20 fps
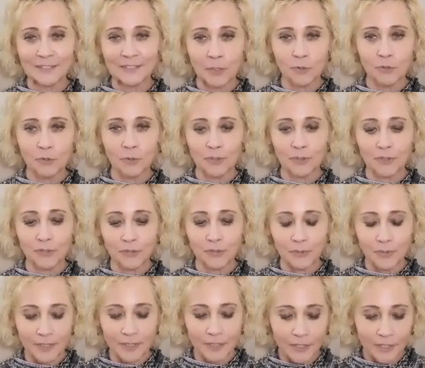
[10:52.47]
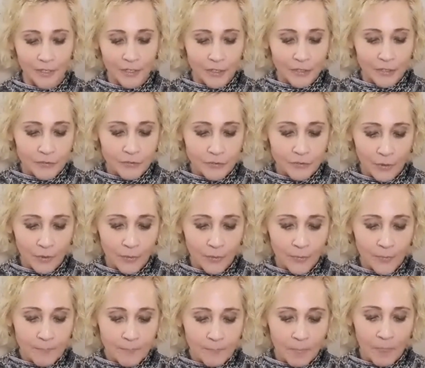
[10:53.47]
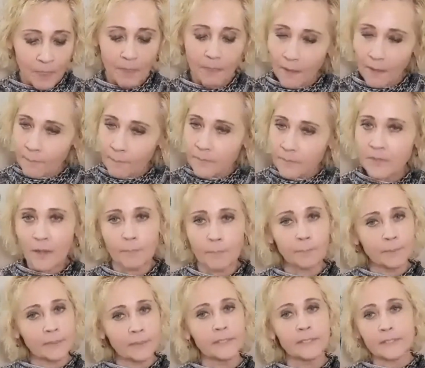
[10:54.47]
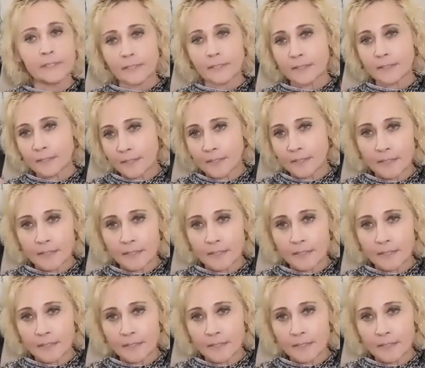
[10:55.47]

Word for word: Long story short. So thumbs up, please.